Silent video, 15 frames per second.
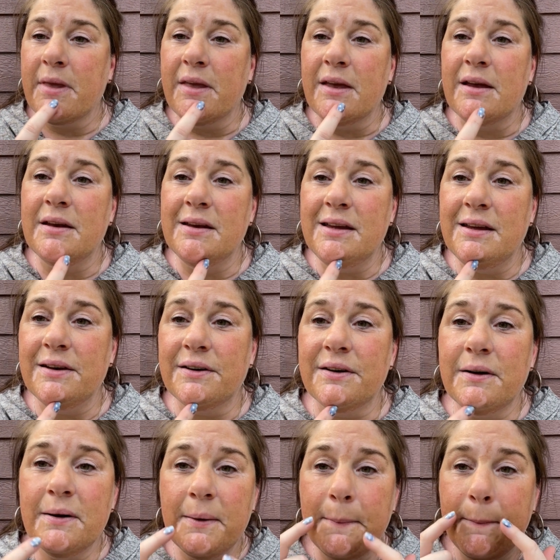and
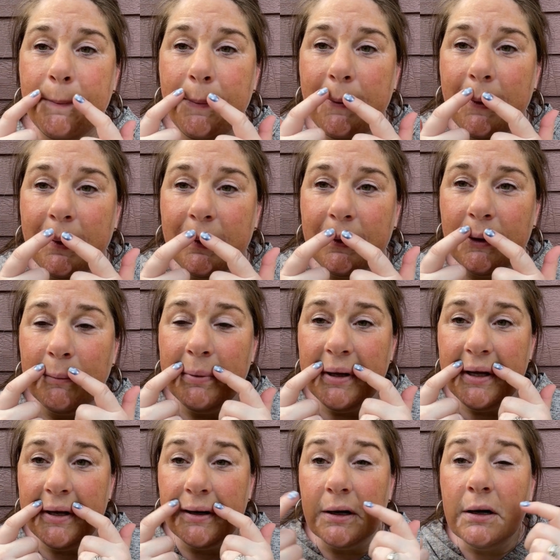here, a little bit
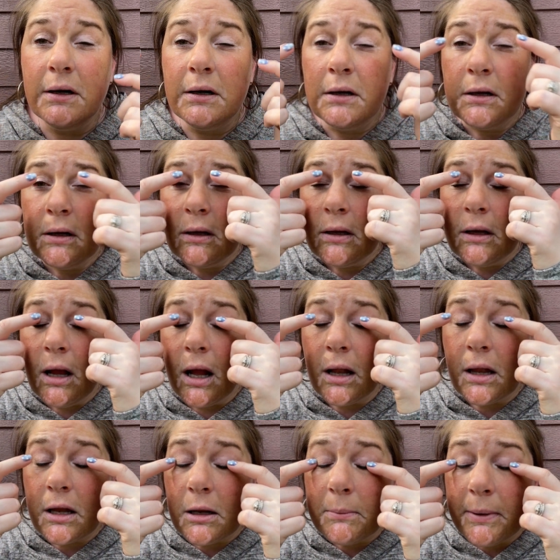here, a
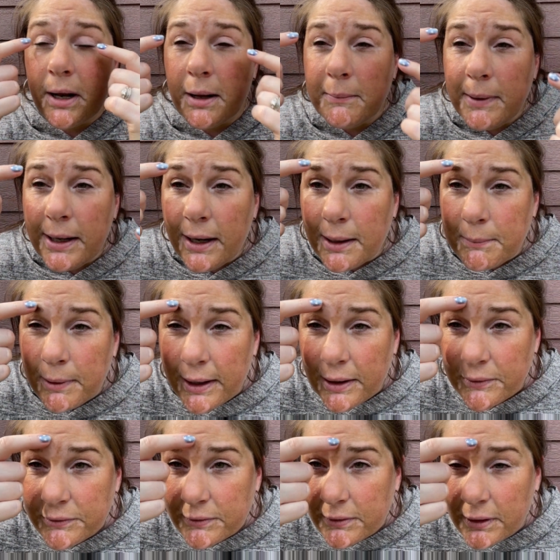little bit on my
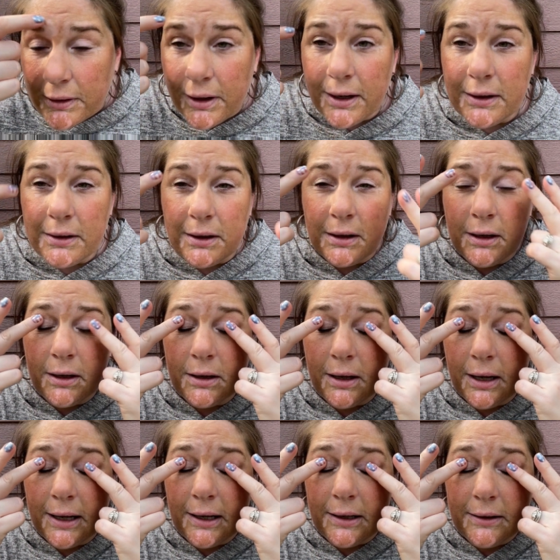eyebrows or
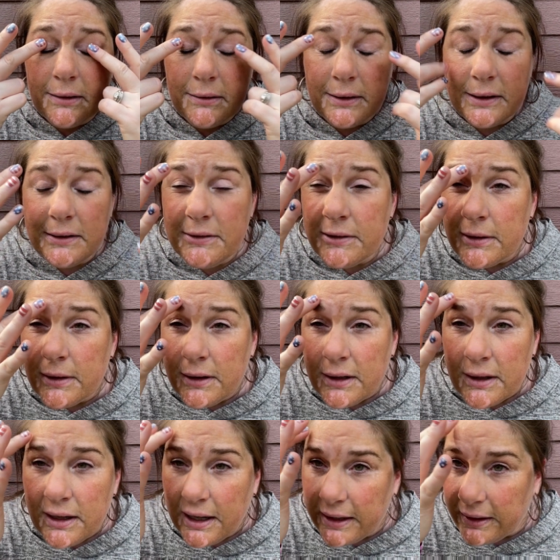eyelids,
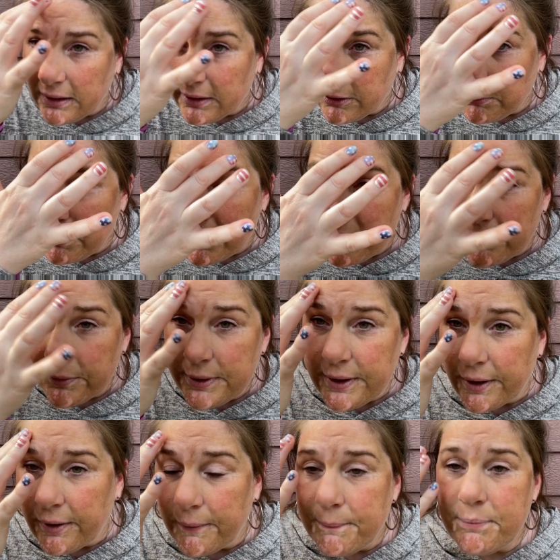and a little bit through
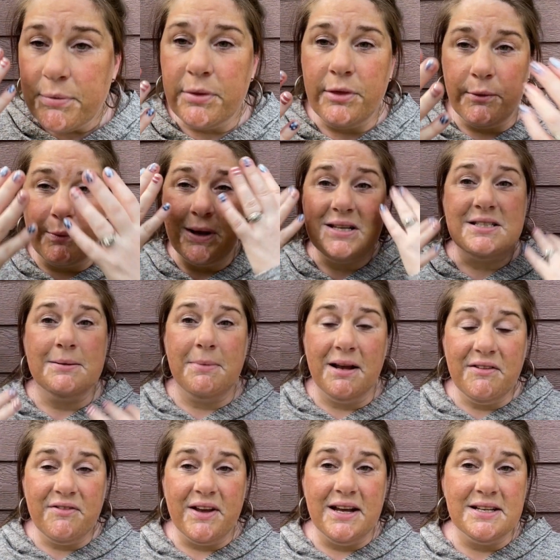here. The rest of my
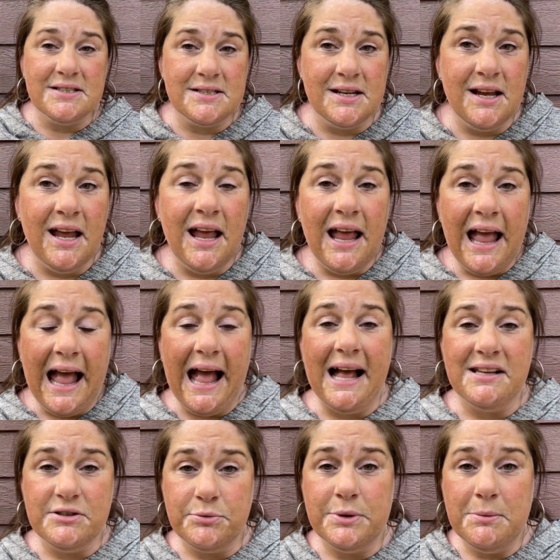face
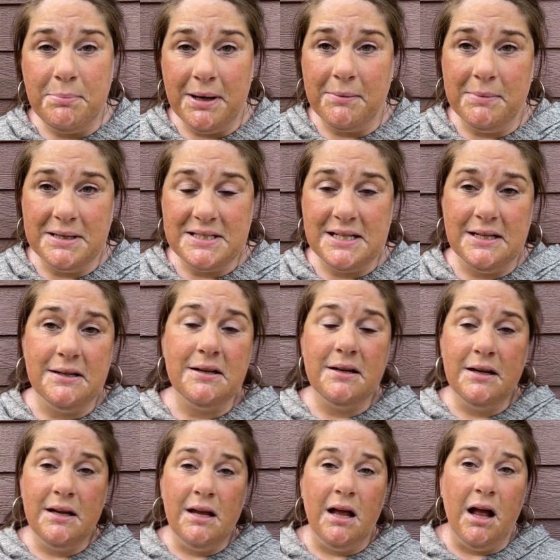has repigmented.
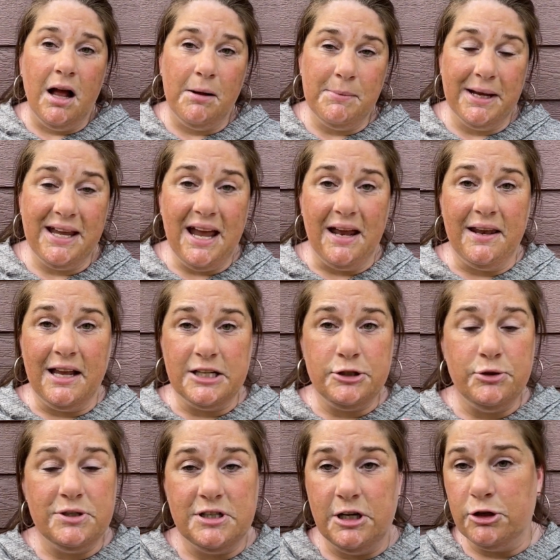Again, that's
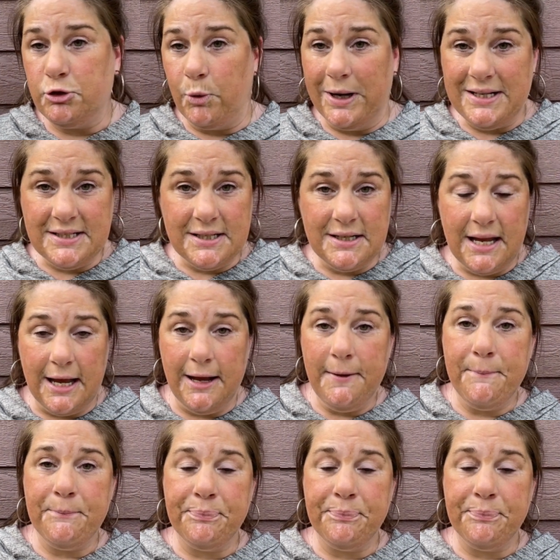using it twice a day.